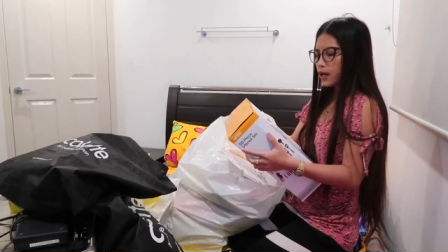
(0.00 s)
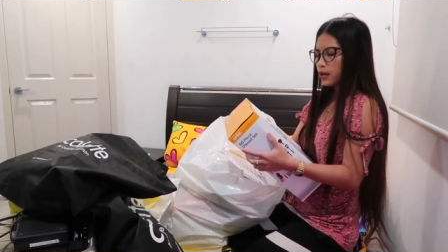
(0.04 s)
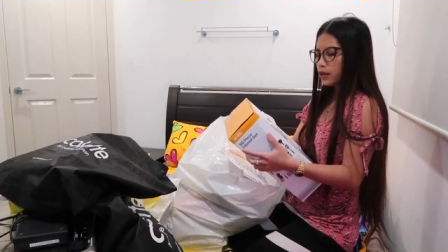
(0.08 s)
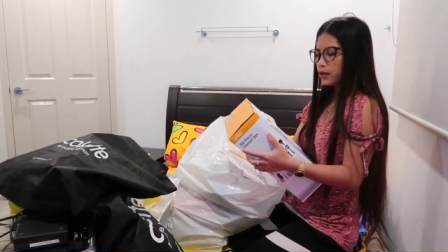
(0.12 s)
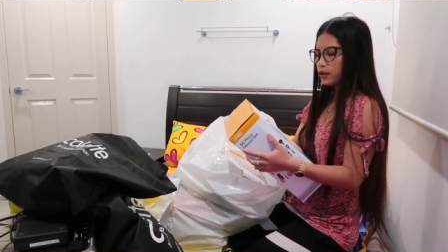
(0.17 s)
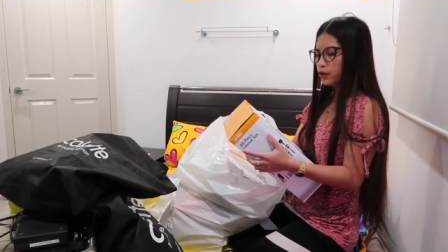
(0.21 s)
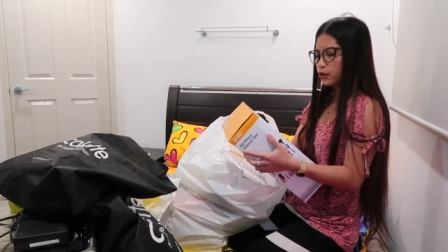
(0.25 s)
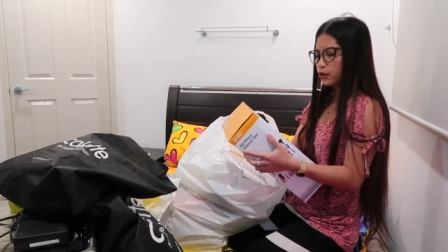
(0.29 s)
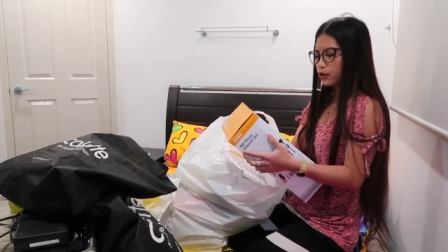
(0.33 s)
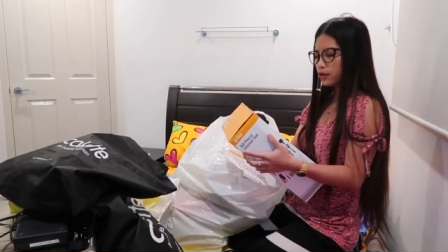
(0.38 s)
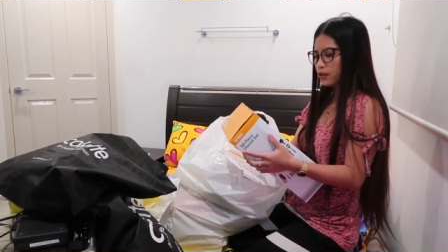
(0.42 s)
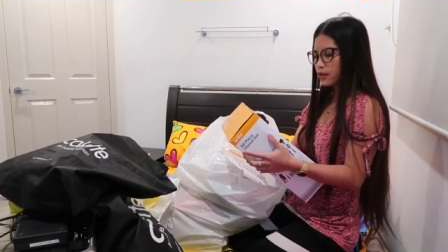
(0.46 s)

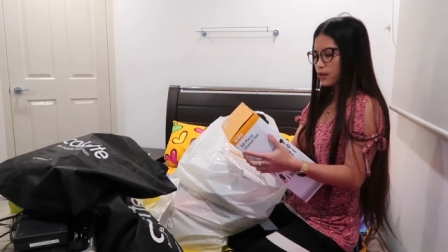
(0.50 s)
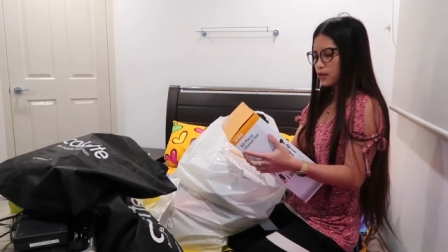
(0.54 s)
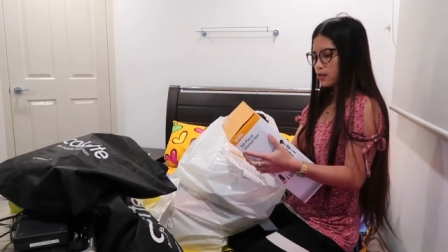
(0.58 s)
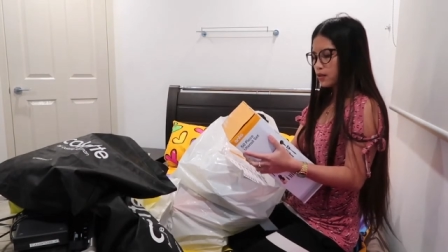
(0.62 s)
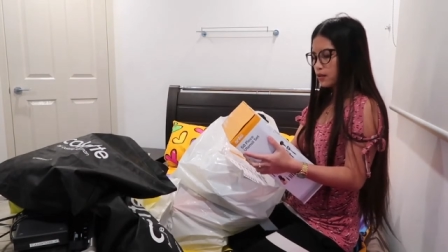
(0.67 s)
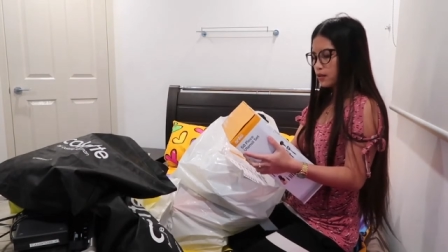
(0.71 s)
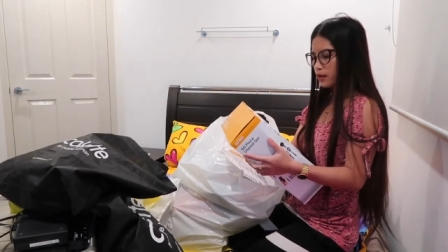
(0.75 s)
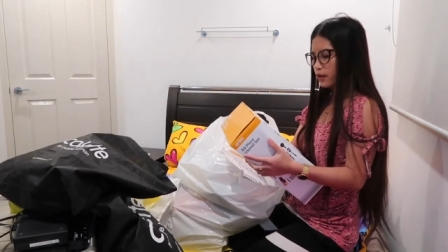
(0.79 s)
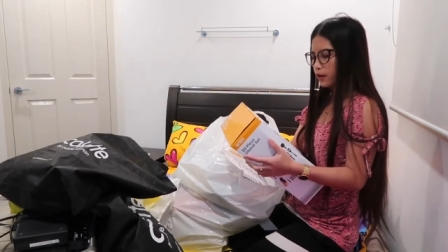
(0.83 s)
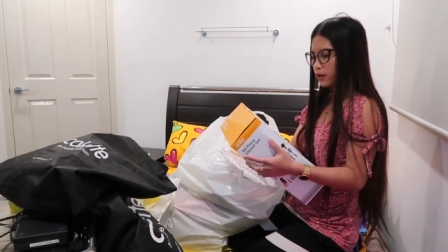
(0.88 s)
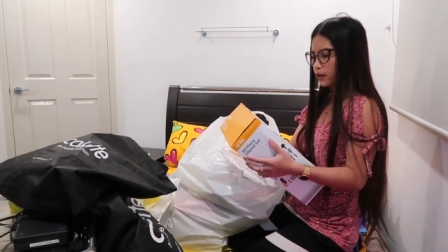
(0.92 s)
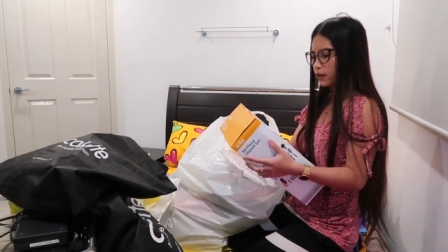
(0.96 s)

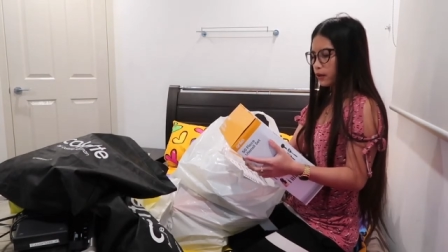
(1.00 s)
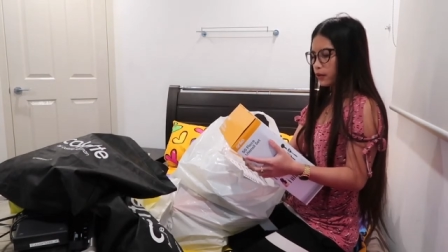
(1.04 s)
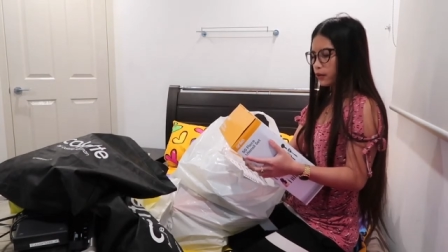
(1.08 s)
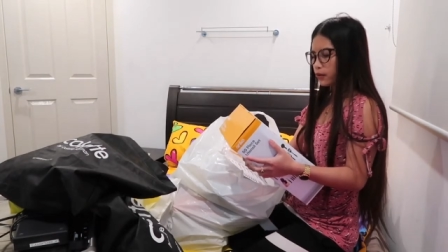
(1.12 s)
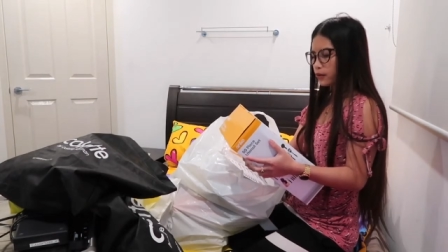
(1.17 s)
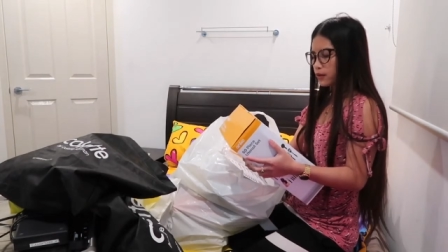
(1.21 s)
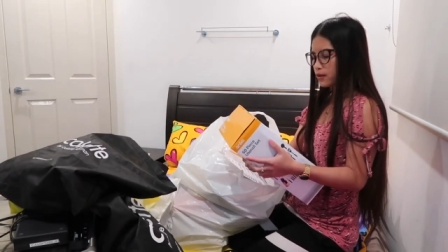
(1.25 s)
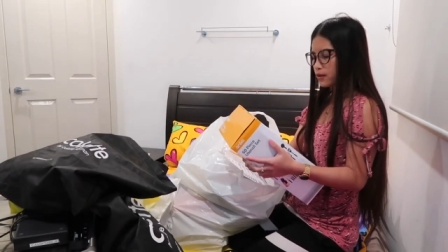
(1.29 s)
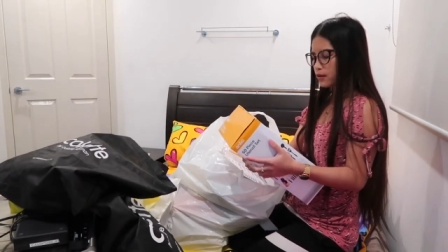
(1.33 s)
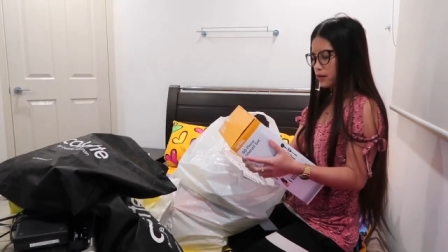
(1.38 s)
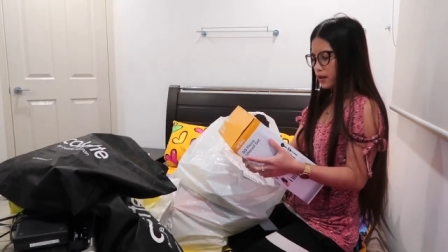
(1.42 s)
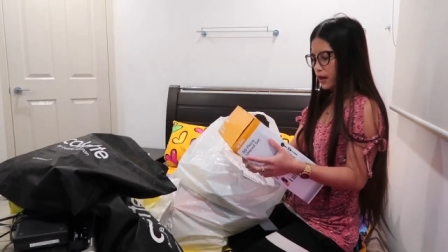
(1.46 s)

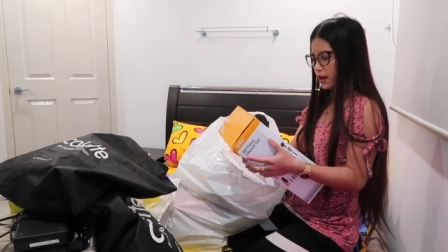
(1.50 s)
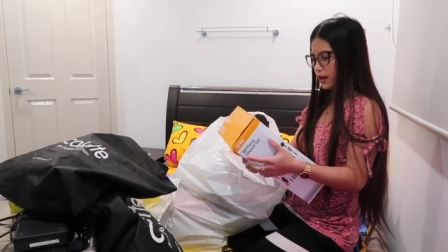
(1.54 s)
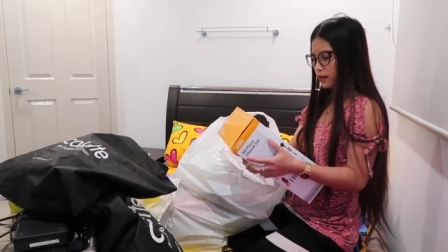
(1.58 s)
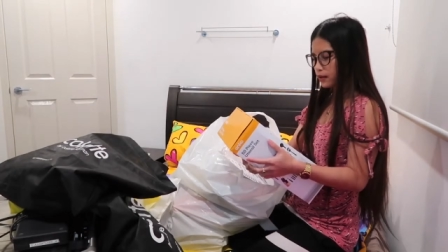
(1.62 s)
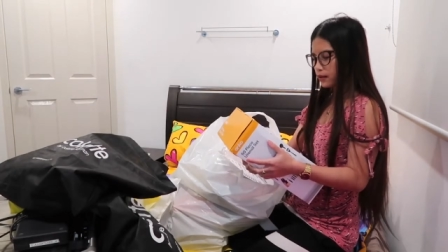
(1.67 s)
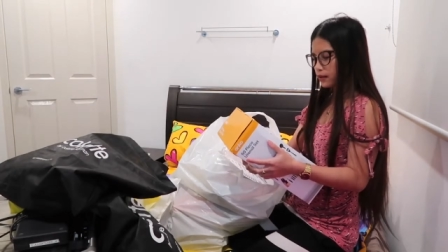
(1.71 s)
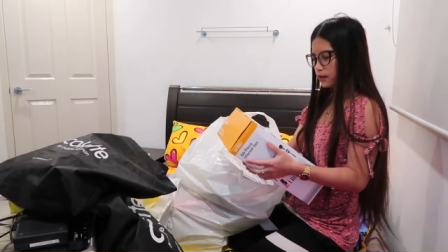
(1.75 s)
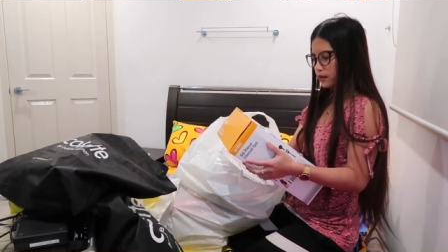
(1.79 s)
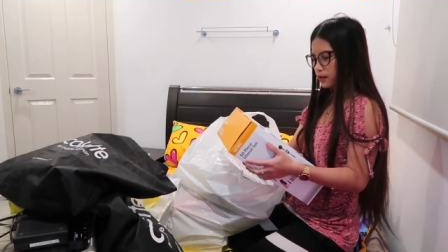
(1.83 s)
utensil set.